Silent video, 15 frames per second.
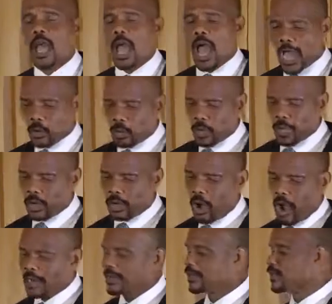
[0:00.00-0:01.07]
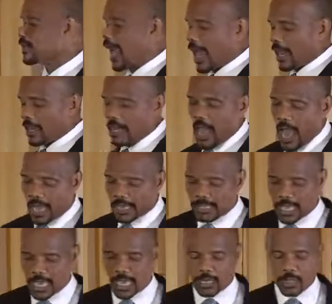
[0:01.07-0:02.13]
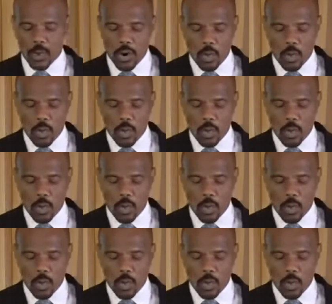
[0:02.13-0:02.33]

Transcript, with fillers: and we're going to understand again